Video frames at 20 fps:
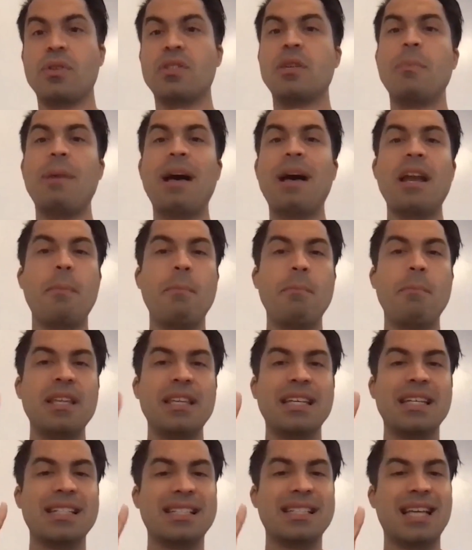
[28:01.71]
about 1
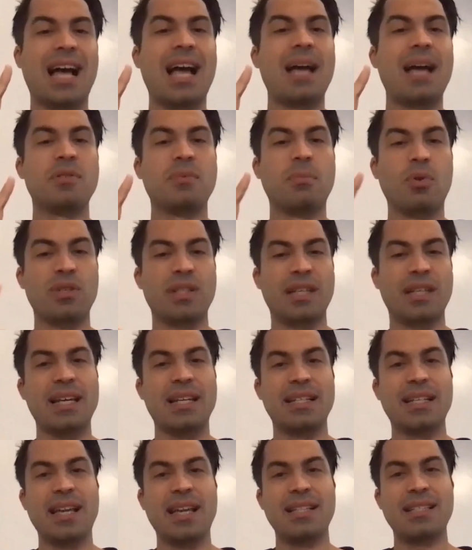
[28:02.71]
million times more data
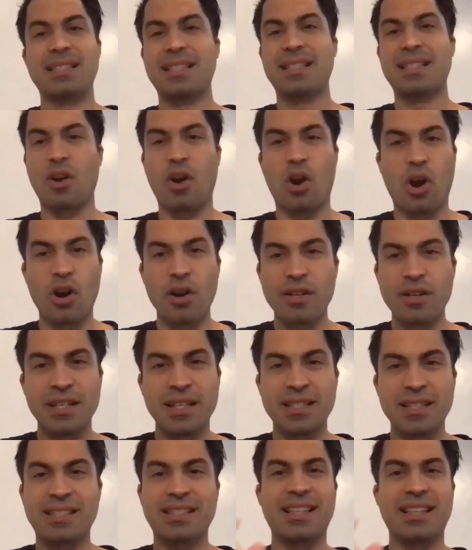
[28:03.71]
dense than a hard
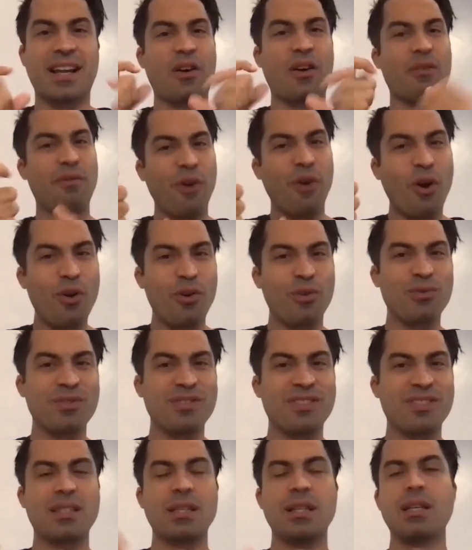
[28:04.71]
disk, than our
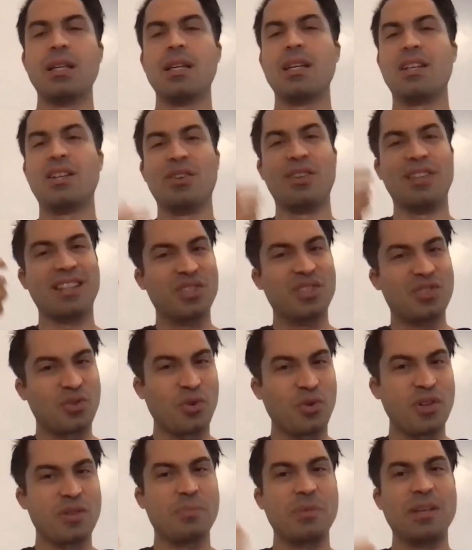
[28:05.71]
phones, than the
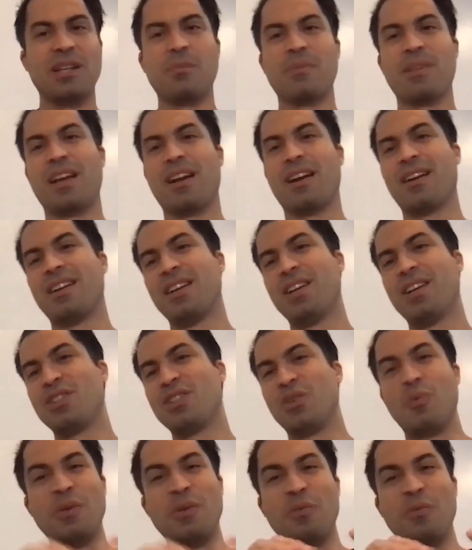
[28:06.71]
storage medium there. So
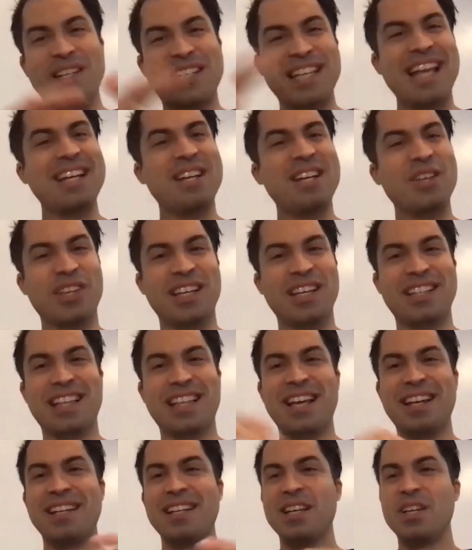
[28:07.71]
we tend to think
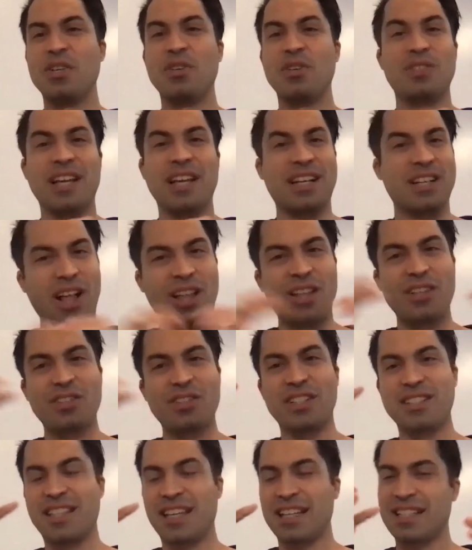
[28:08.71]
that, technology
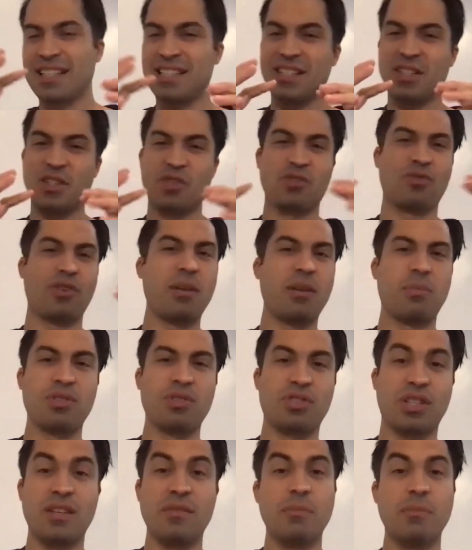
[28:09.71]
is like this incredible
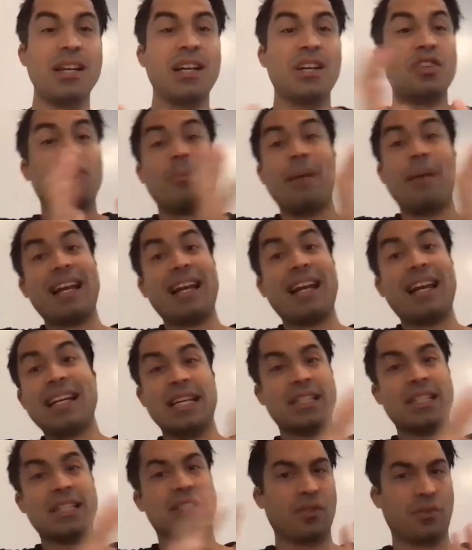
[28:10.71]
achievement and humanity
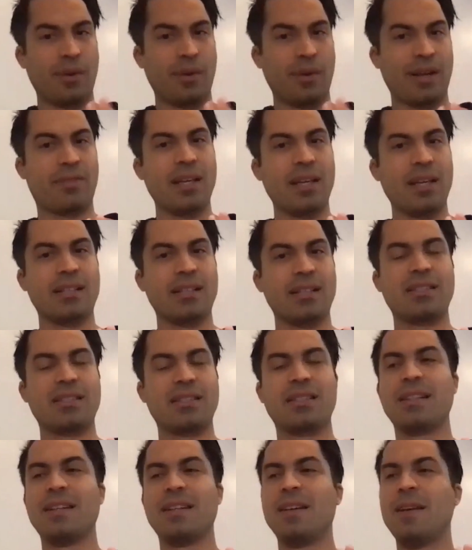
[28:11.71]
has done great things,
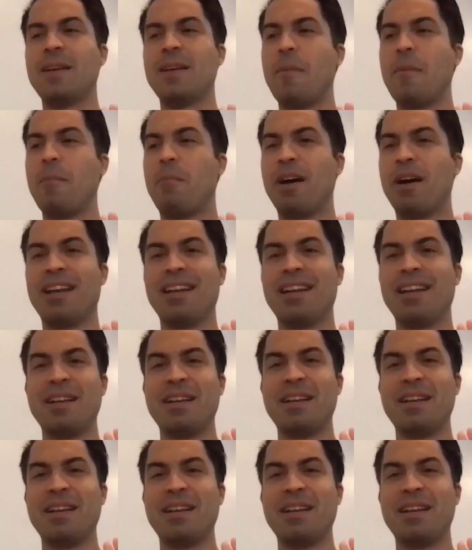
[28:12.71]
but